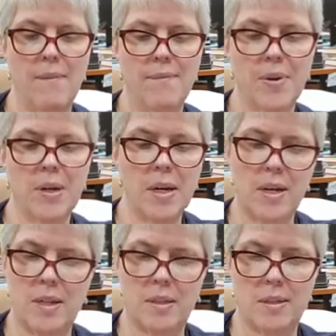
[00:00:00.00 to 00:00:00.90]
"Forget
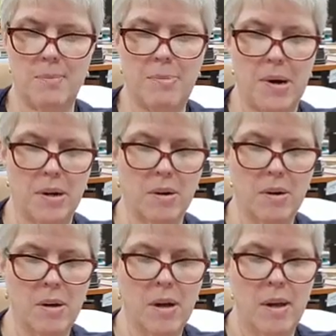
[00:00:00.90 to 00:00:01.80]
it," said Parker.
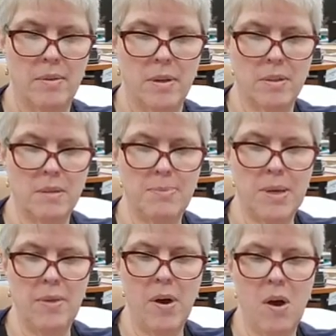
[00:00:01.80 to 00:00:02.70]
They slipped
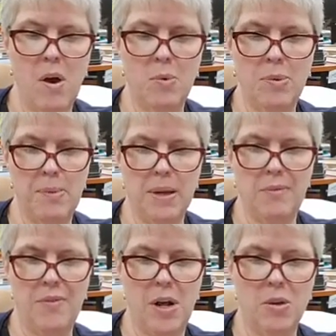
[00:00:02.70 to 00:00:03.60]
down the hall with Mina
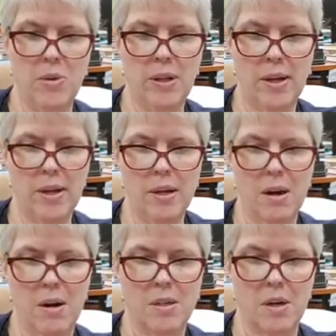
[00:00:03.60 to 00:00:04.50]
following like a
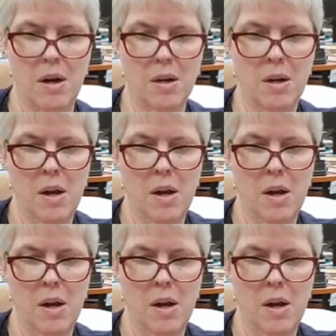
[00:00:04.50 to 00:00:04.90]
guard dog,